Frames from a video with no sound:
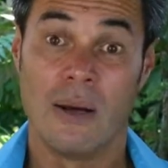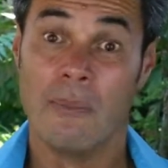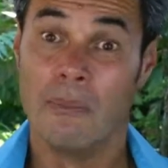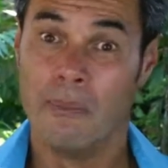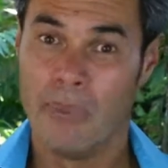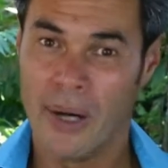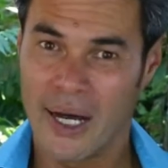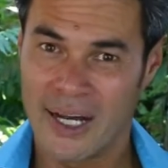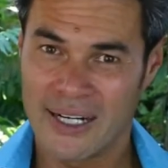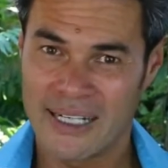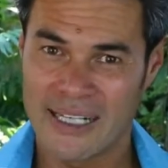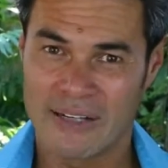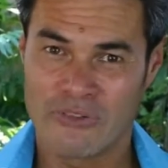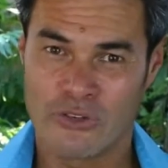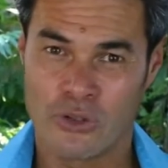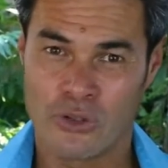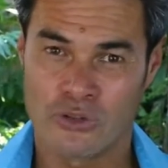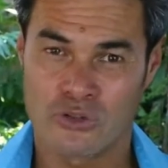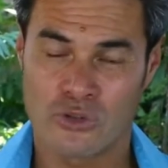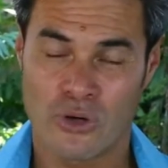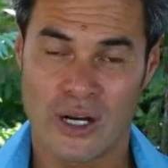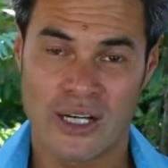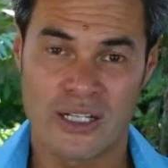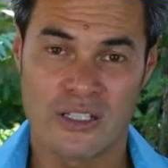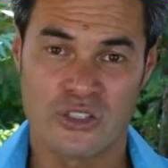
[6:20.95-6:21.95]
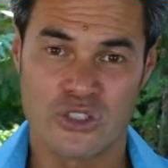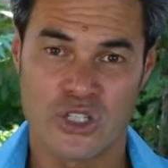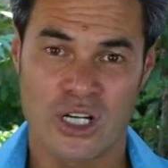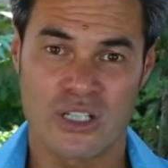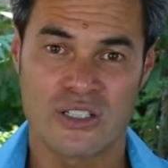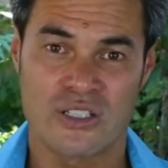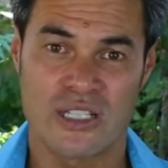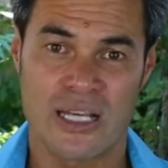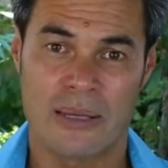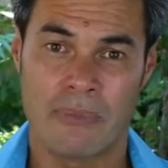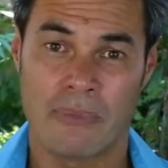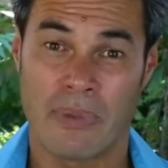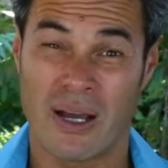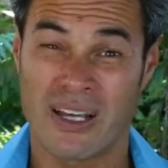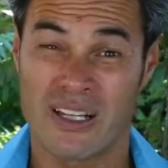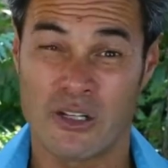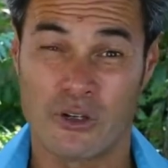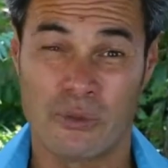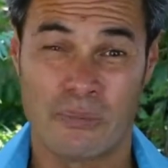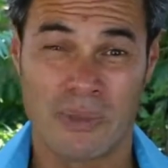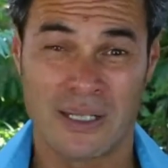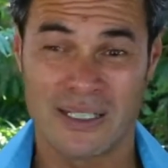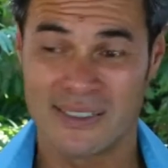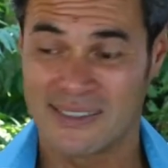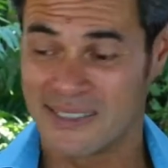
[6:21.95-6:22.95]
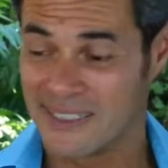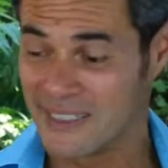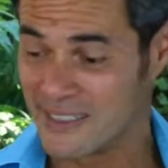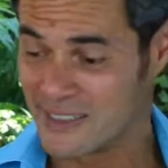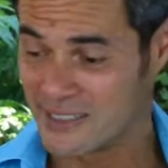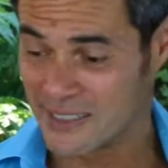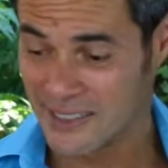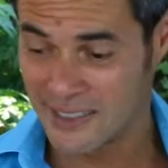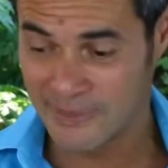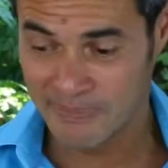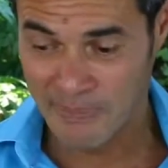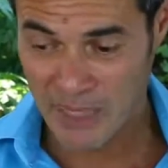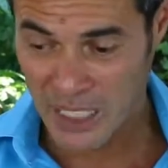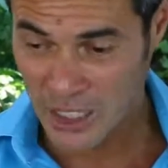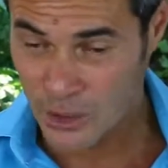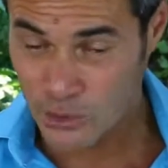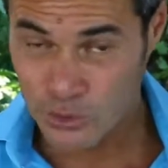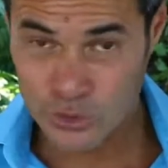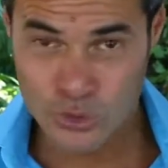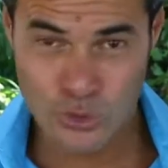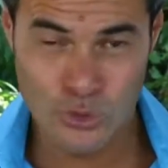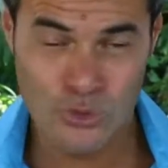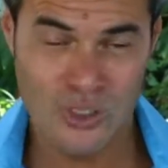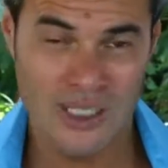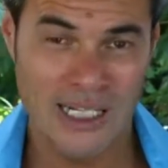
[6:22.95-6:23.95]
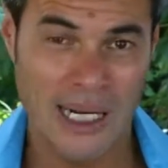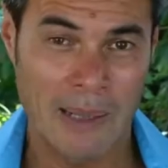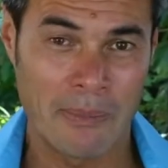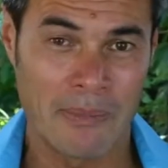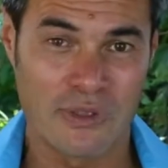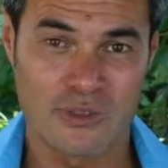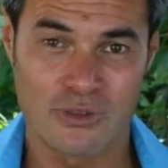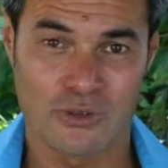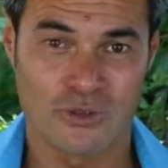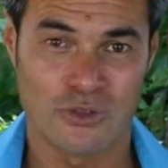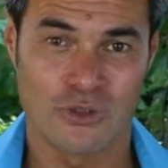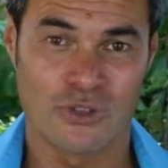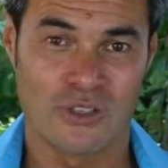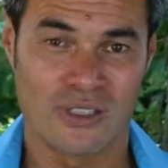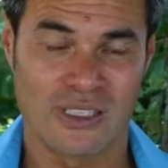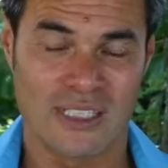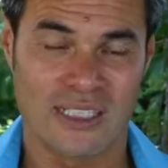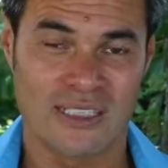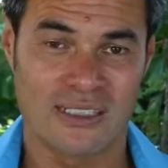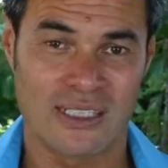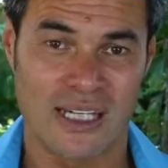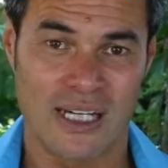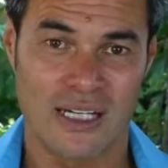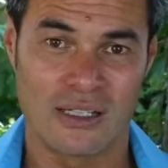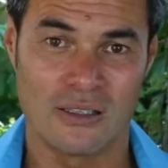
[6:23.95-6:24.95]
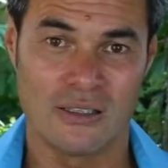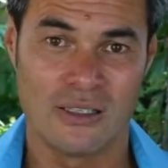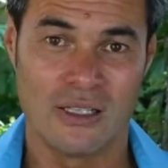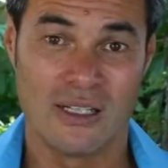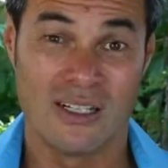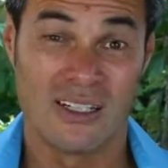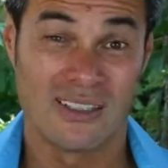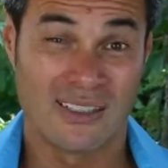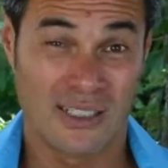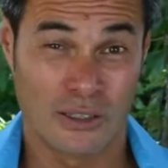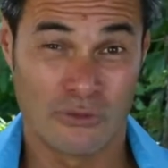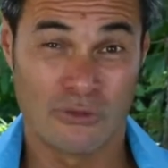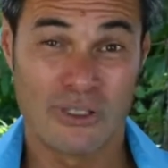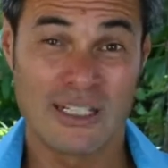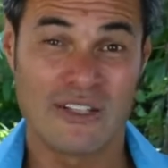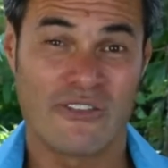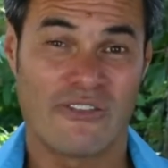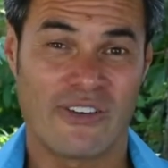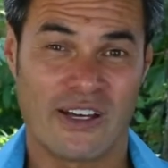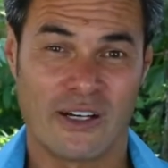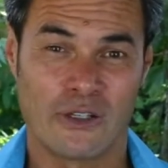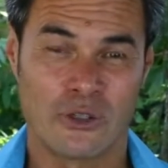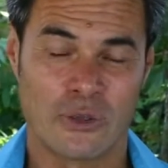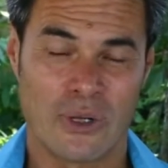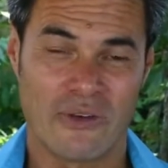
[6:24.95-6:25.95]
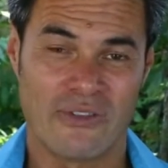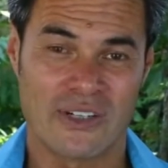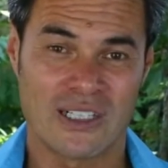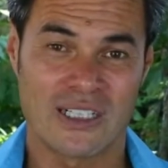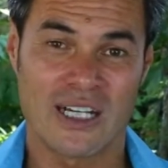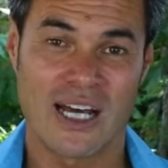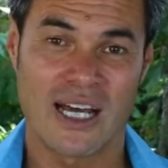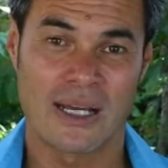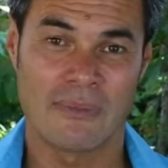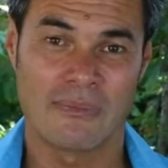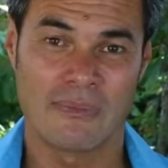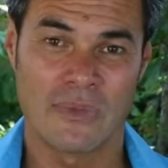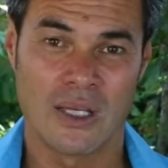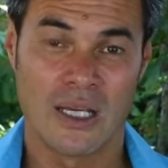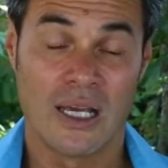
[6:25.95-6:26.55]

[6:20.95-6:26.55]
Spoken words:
But if you're trying to judge them by their ability to do the numbers or do the detail, they'll really fail you every time.